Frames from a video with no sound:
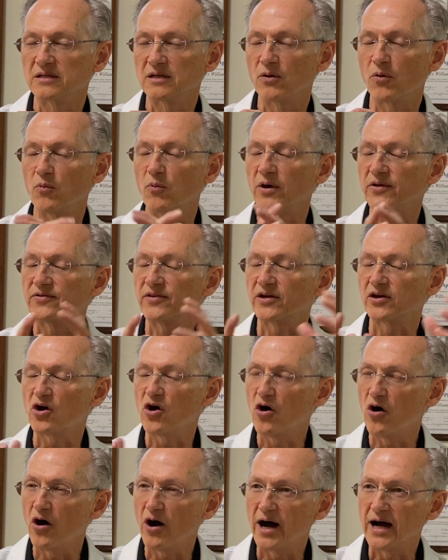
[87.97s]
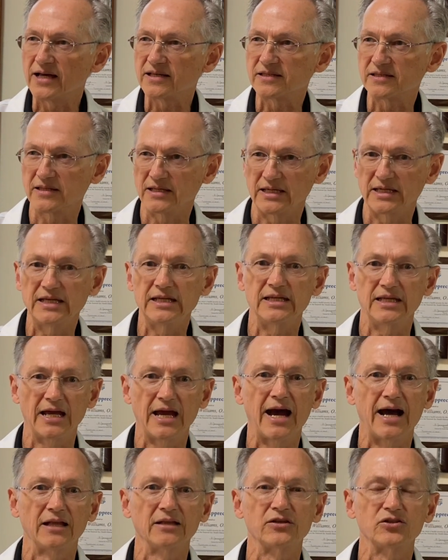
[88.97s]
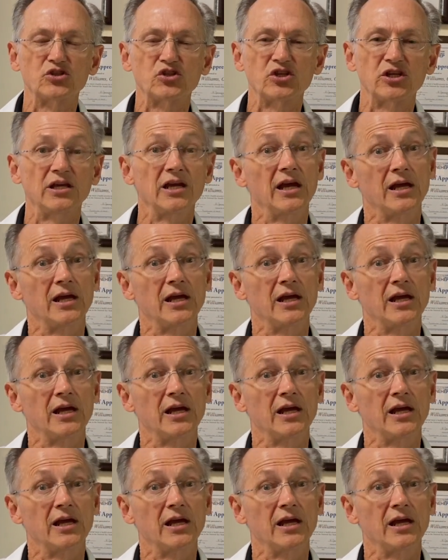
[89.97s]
what the cause, the etiology,